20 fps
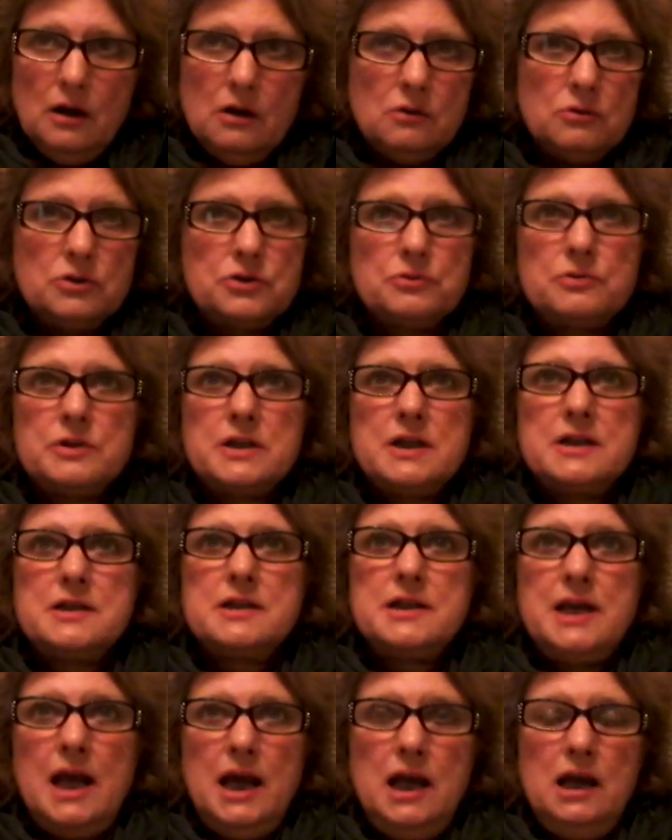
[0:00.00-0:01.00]
which was a
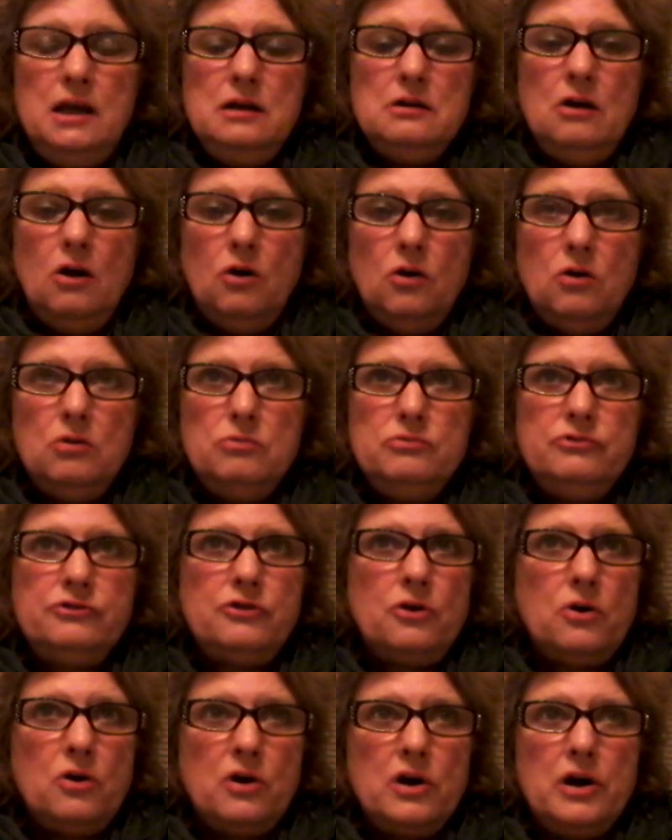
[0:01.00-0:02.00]
state home
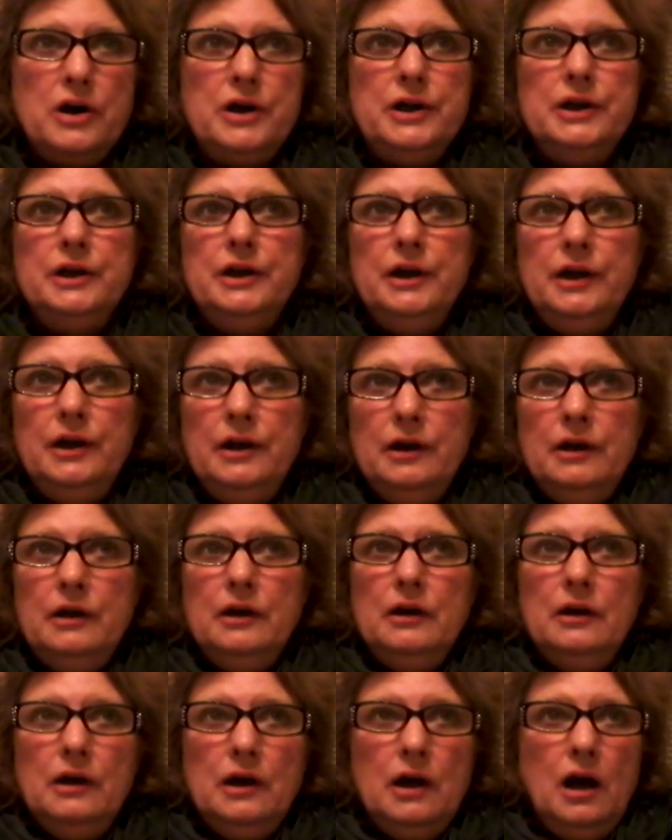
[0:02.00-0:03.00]
for
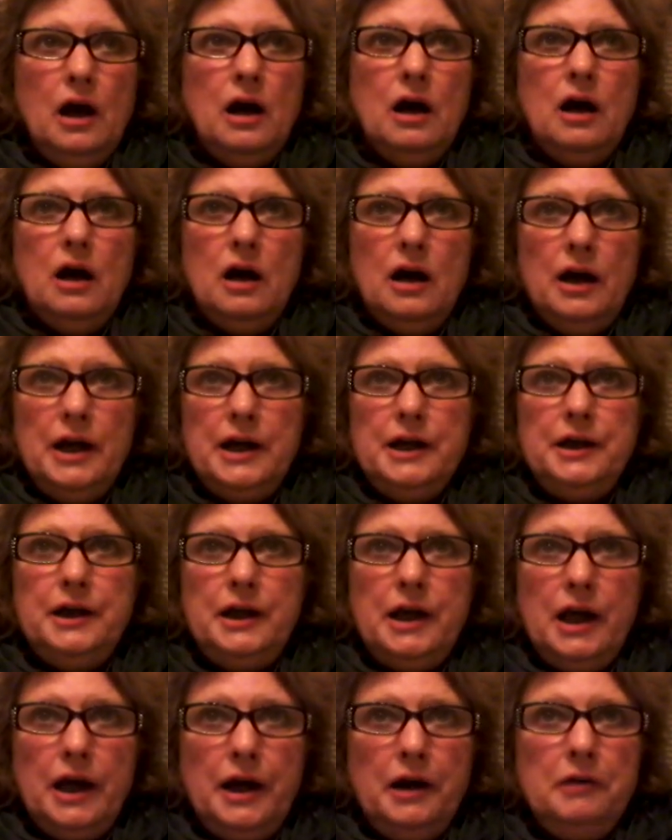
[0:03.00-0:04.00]

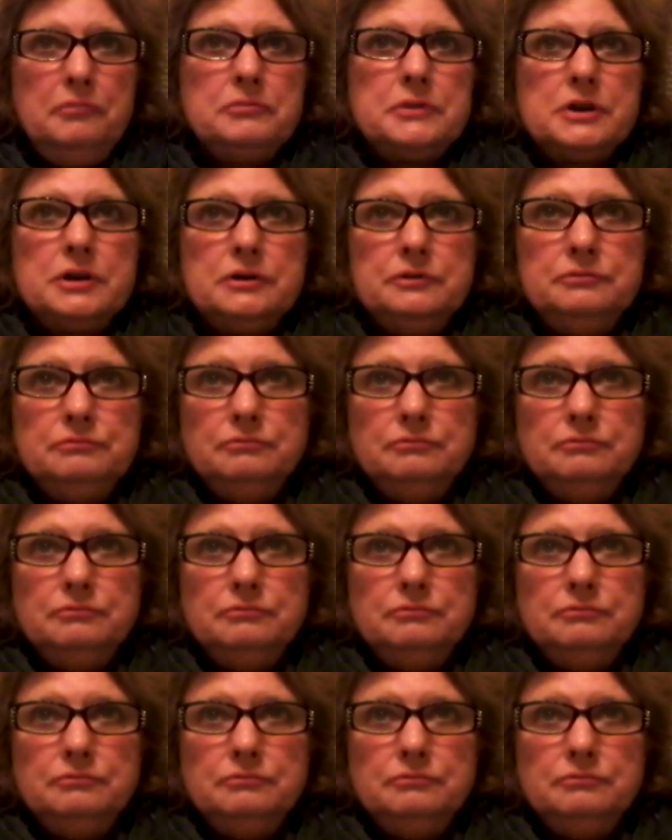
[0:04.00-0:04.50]
handicapped